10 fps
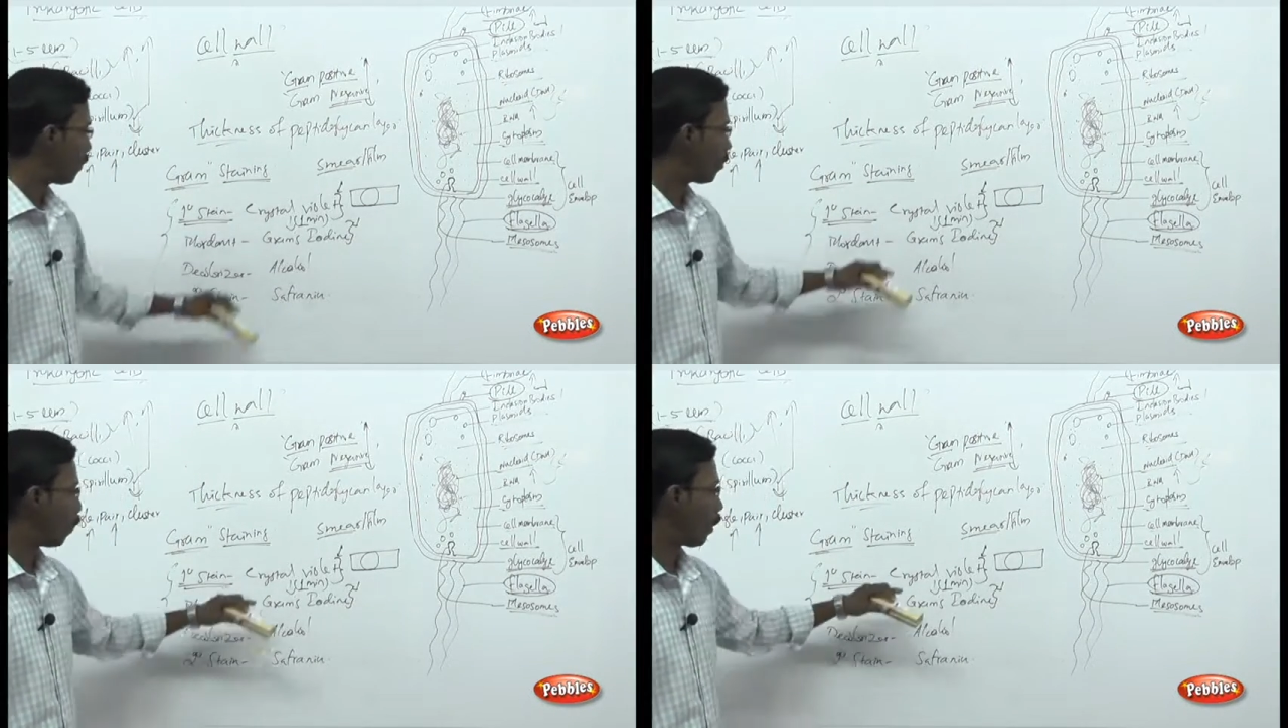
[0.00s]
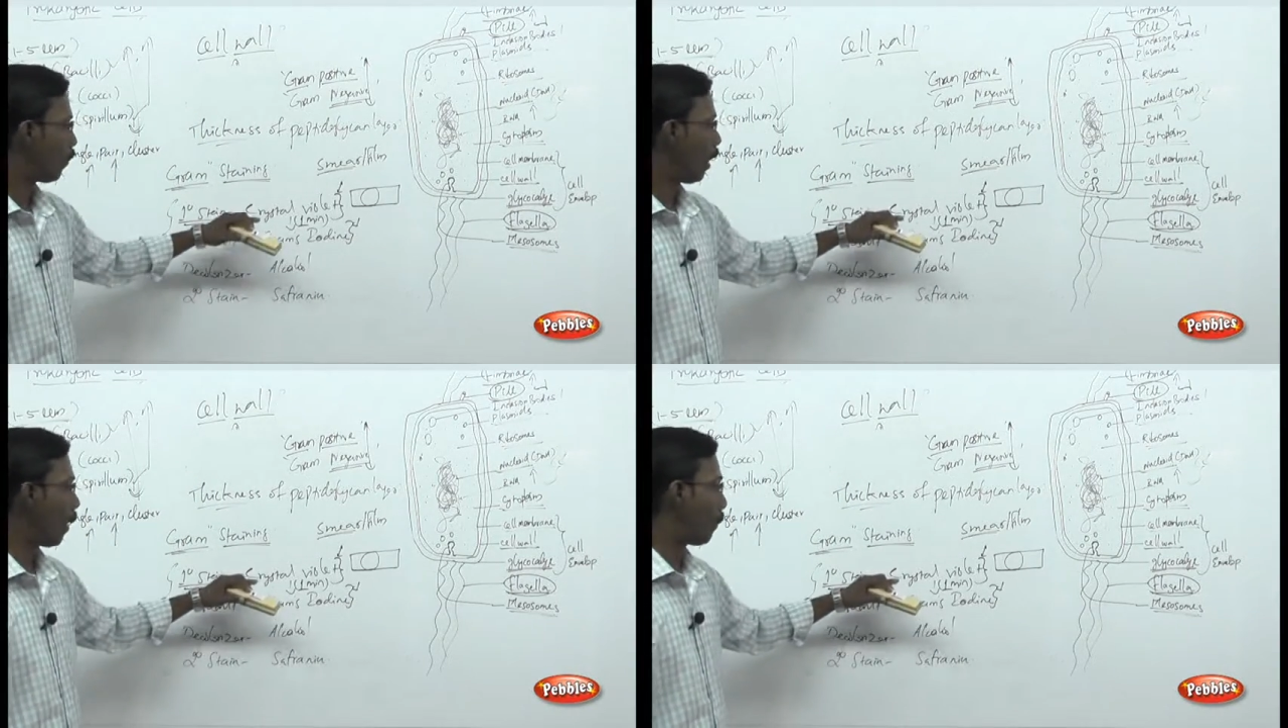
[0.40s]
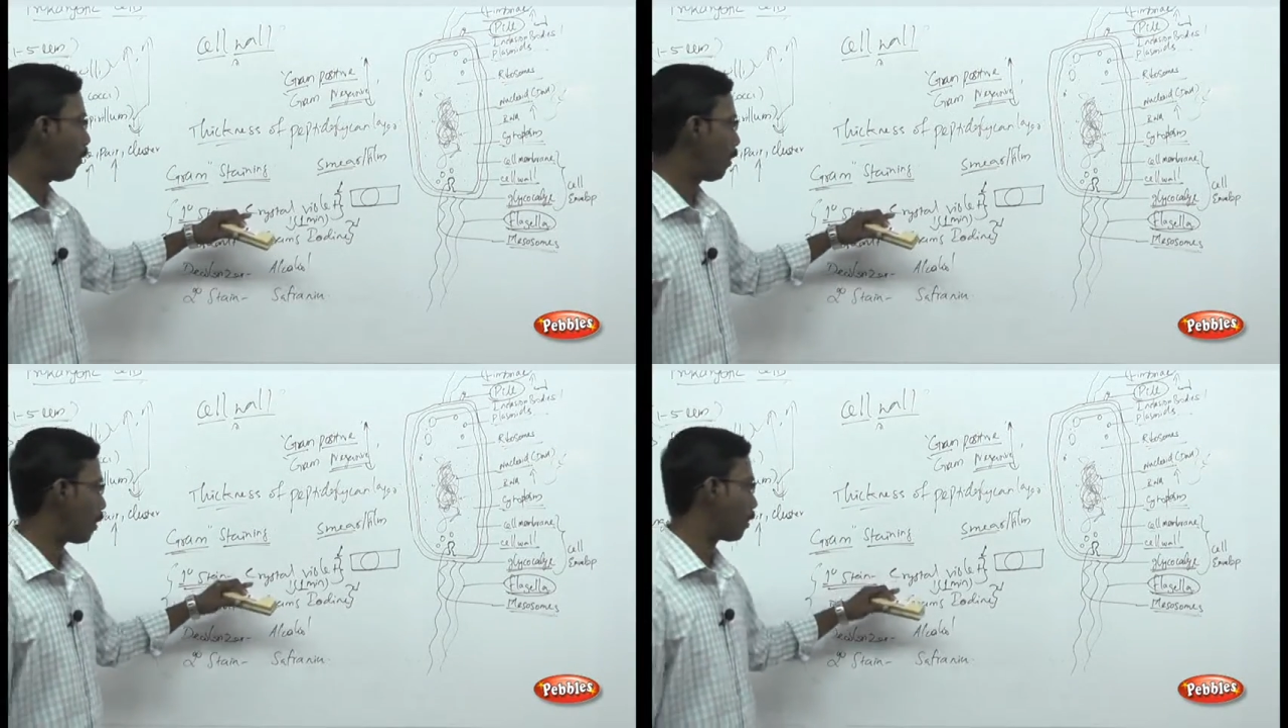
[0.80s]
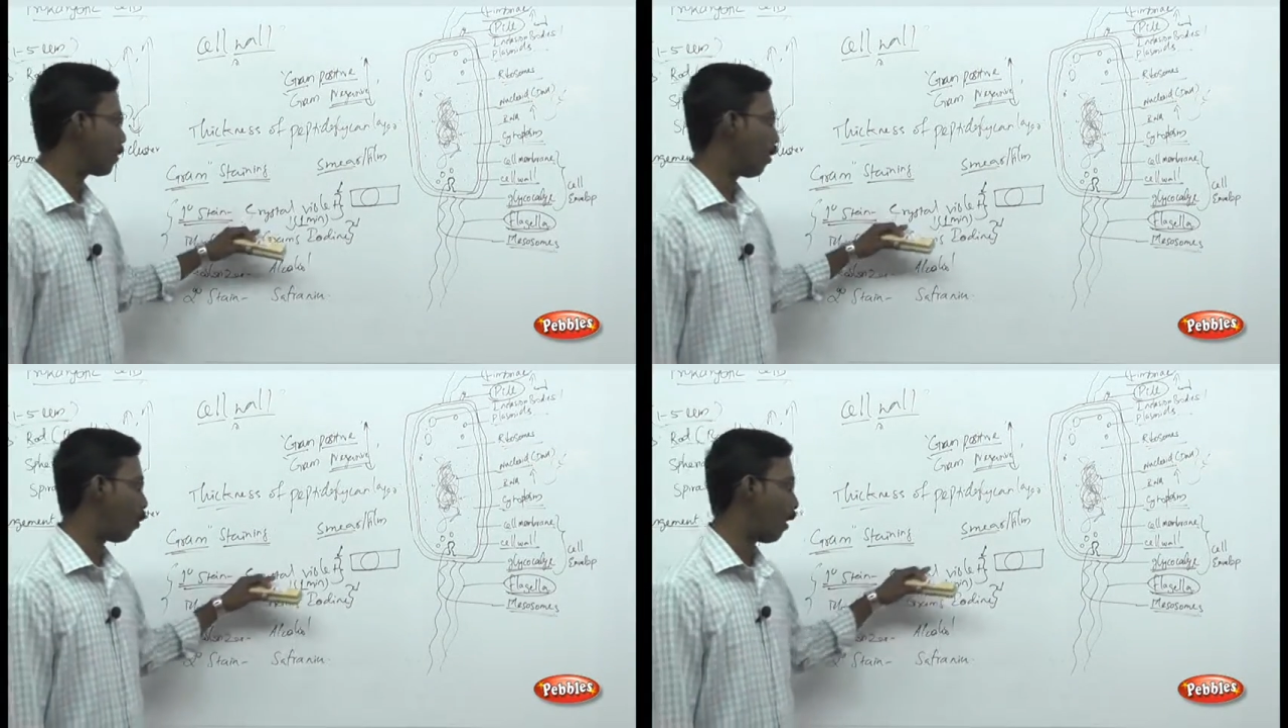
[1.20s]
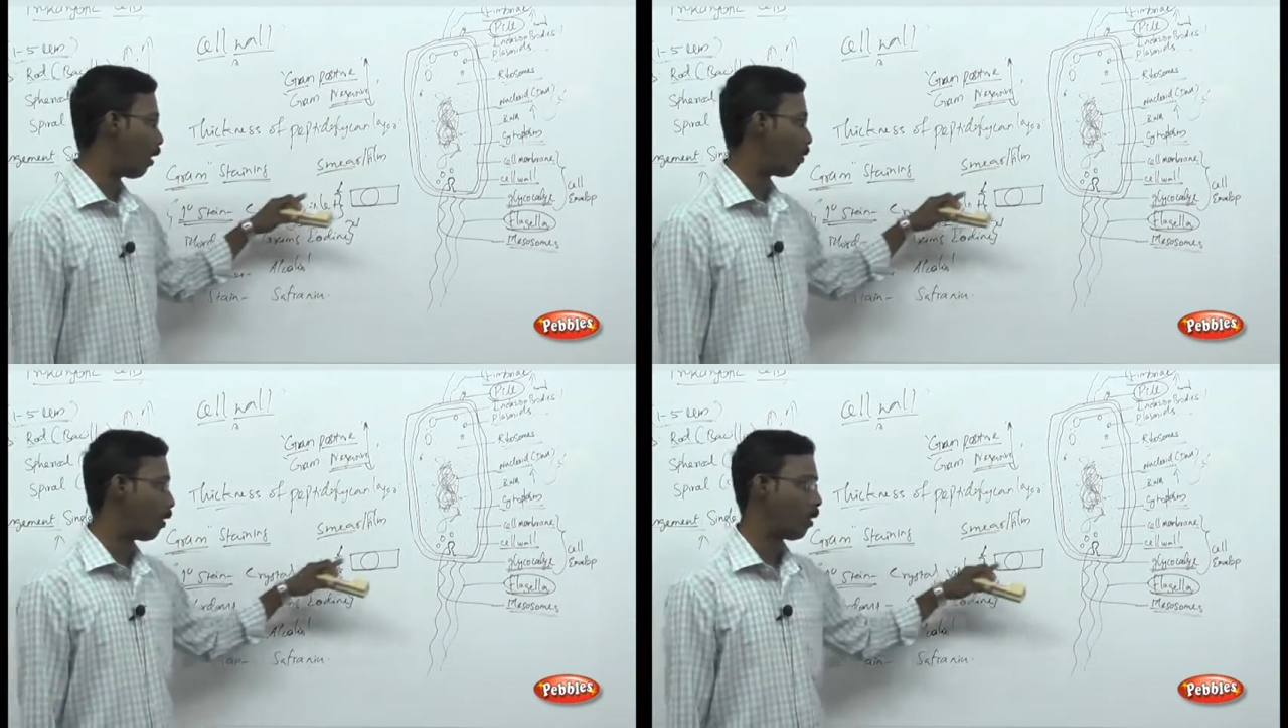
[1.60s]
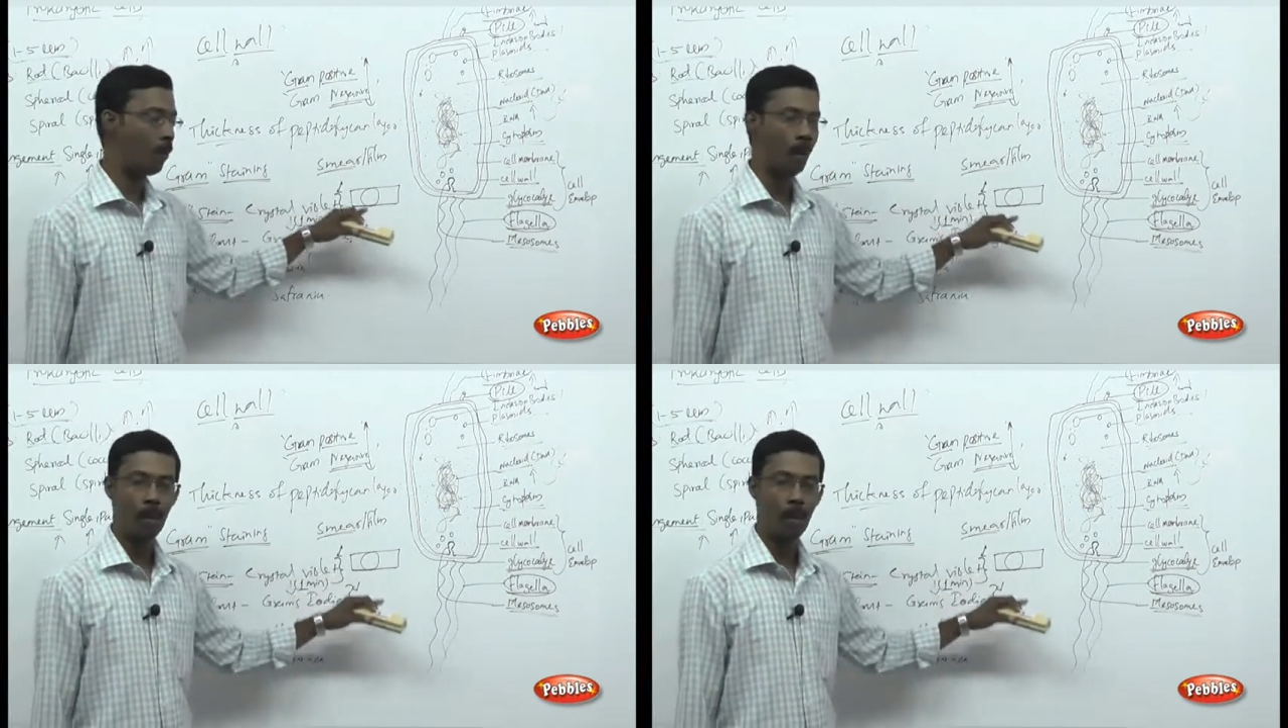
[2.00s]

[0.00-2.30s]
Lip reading: So what will happen, the crystal violet will go